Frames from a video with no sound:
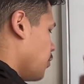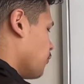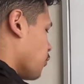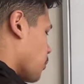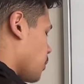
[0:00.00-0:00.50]

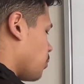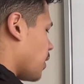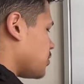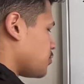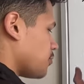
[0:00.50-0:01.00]
verbal
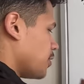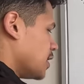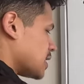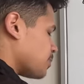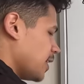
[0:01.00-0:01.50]
pressure,
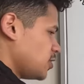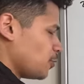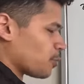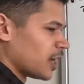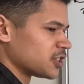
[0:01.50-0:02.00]
spatial
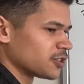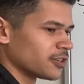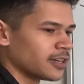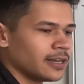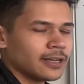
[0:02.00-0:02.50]
pressure,